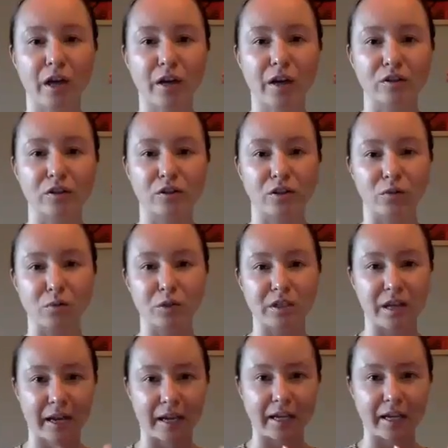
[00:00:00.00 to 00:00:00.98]
that is so
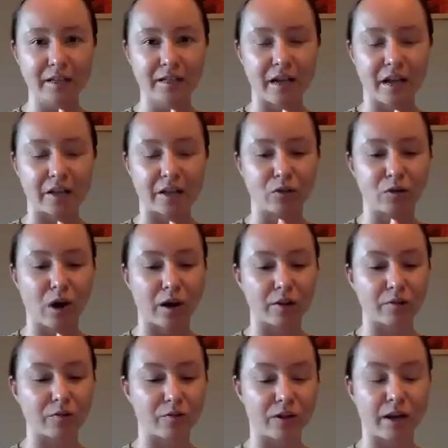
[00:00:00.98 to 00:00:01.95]
tight and you got
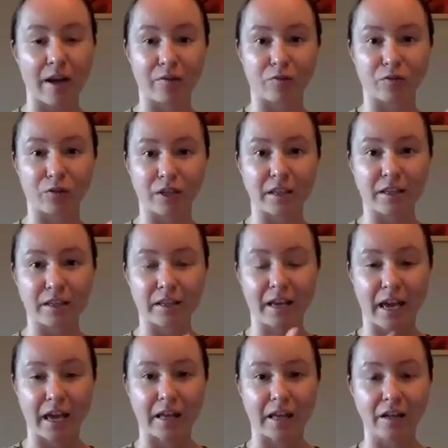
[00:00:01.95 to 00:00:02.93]
to fit everything
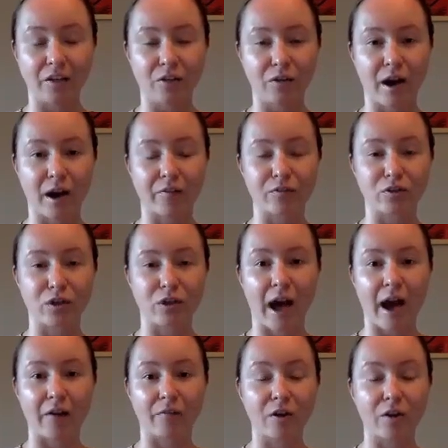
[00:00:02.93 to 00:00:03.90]
in and you have to
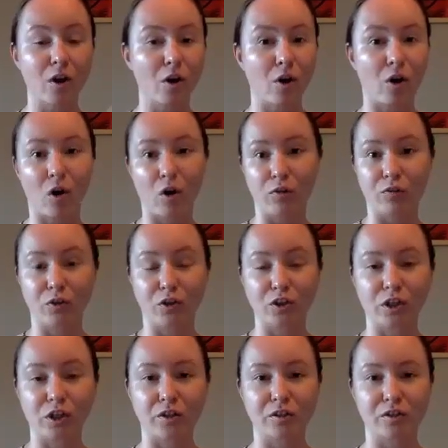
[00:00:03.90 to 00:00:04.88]
have all of your
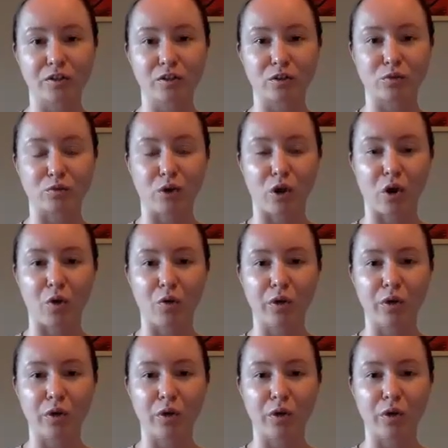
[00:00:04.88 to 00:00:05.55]
ducks in a row.